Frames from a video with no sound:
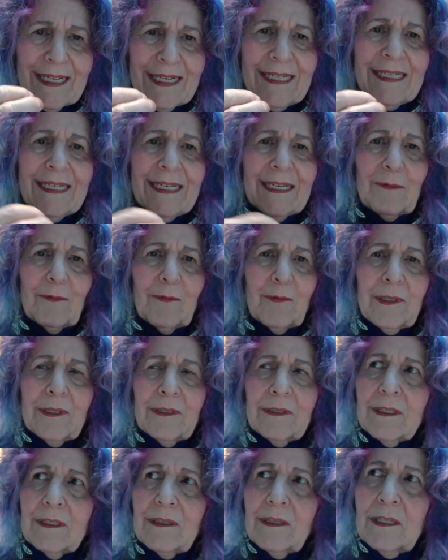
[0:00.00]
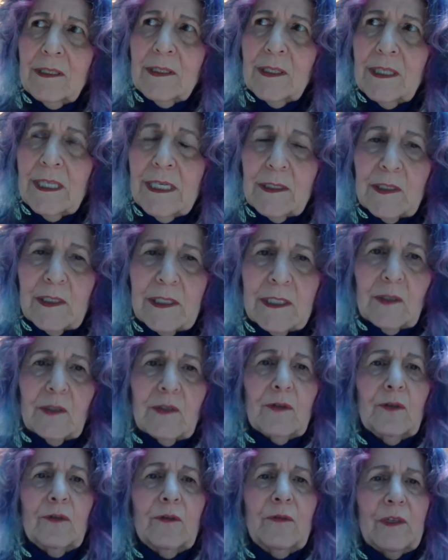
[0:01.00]
I got when
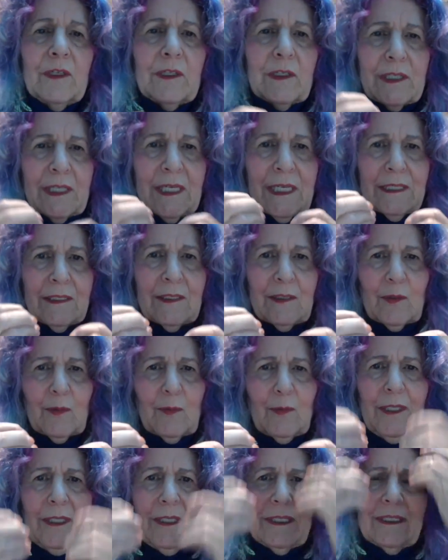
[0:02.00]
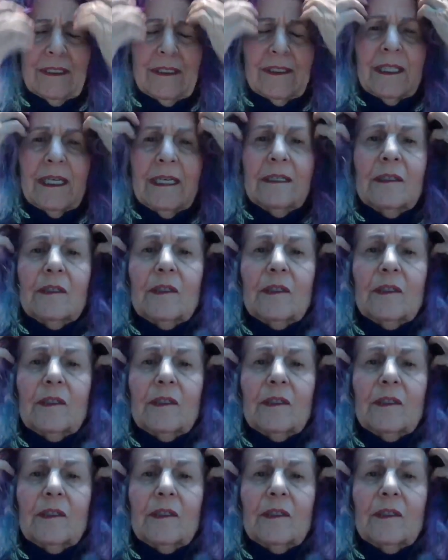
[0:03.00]
Leslie served us that sweetness,